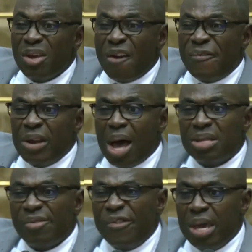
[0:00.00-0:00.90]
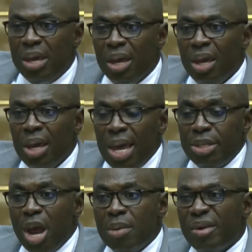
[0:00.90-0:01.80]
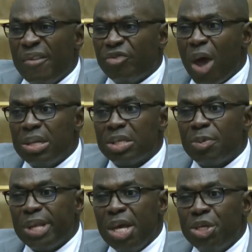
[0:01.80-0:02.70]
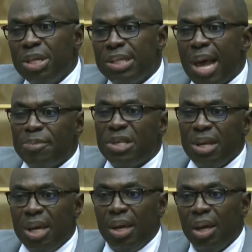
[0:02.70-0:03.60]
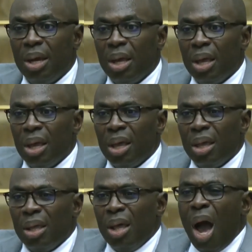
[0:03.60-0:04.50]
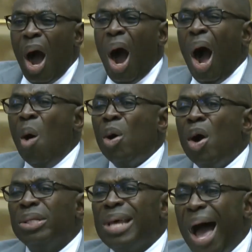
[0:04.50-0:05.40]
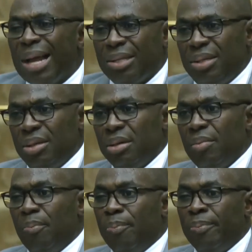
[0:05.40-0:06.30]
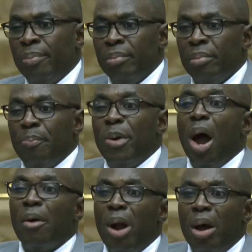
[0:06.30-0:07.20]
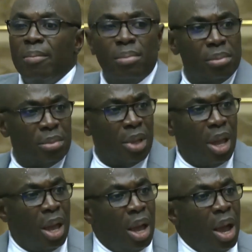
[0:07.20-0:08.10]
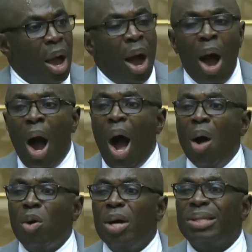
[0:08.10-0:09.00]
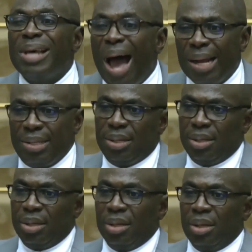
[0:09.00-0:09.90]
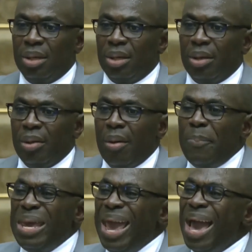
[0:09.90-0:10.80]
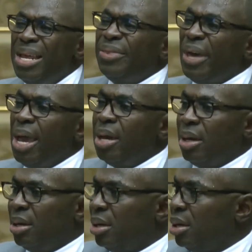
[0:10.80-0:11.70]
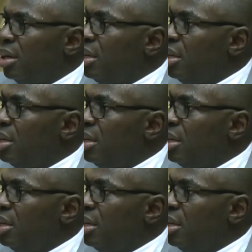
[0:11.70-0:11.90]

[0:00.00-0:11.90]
was your philosophy in terms of a transportation subsidy. How could that, Brown Ram, how could that be anything